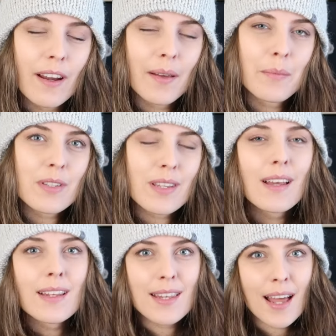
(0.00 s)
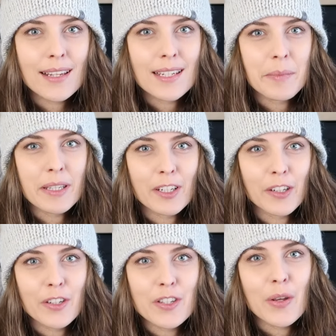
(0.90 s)
grams, ninety
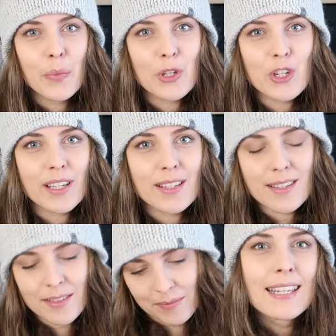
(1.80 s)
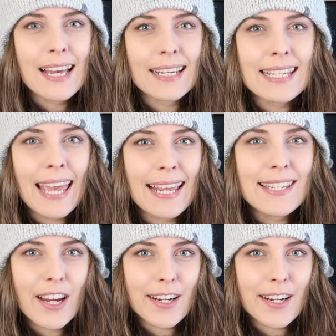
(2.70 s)
meters, which is ninety-eight